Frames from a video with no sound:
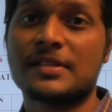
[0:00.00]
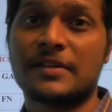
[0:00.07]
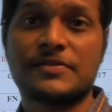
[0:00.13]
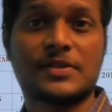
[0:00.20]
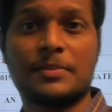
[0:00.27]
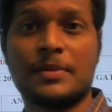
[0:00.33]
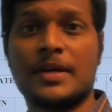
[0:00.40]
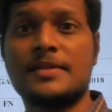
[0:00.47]

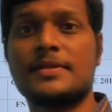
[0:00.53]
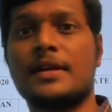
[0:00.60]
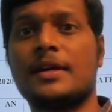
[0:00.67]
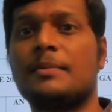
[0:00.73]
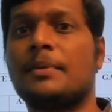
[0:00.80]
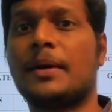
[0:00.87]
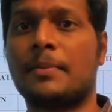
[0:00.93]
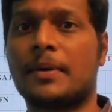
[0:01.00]
some ECE
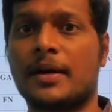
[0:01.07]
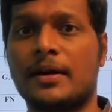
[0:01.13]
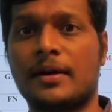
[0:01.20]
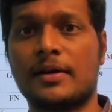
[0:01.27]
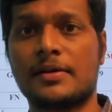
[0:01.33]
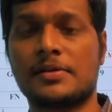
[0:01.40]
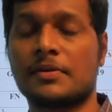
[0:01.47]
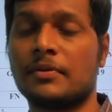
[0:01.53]
paper and
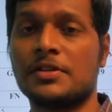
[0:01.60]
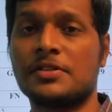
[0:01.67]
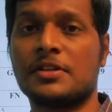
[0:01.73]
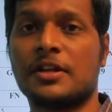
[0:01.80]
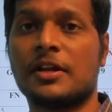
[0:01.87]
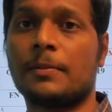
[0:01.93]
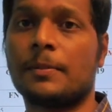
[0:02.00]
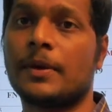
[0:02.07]
uh, civil
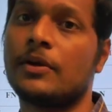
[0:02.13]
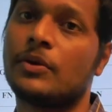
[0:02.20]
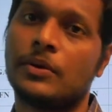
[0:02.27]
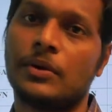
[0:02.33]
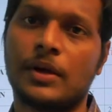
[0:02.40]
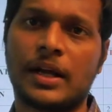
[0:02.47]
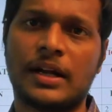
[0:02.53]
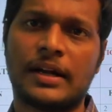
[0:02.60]
engineering paper you
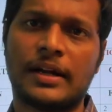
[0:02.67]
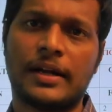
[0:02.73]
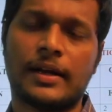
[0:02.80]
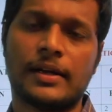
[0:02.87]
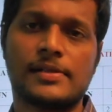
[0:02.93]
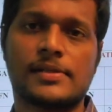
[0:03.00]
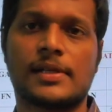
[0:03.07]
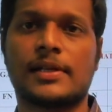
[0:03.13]
can
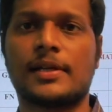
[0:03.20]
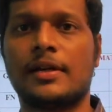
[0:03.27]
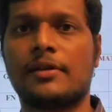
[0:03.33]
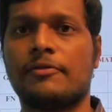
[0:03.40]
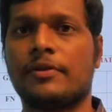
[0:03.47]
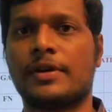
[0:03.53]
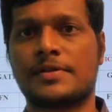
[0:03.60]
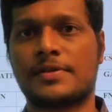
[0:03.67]
clearly see the
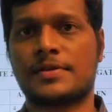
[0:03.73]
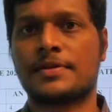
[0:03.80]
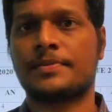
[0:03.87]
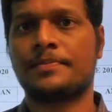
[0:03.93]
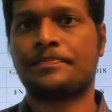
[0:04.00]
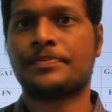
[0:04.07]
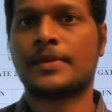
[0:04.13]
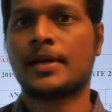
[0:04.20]
difference
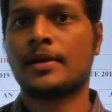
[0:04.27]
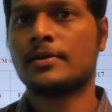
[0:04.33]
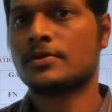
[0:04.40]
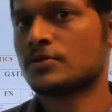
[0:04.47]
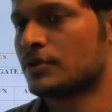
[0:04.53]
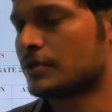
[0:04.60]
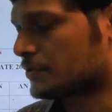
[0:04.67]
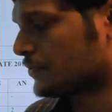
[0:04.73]

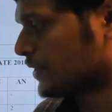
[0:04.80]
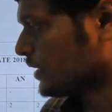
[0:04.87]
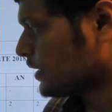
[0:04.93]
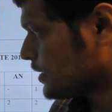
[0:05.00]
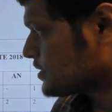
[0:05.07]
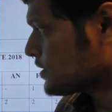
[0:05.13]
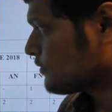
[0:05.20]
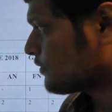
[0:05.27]
so it's very
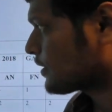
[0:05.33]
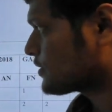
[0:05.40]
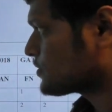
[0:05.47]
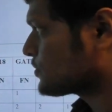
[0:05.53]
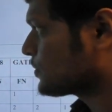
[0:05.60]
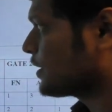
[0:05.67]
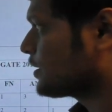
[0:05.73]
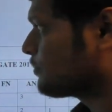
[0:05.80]
easy for us to
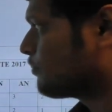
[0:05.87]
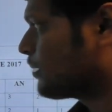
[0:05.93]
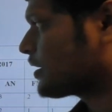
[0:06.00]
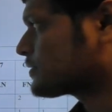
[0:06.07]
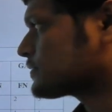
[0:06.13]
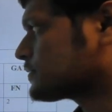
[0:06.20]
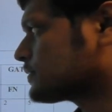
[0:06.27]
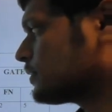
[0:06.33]
get
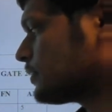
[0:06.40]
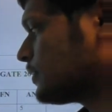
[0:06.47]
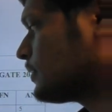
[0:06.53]
marks uh,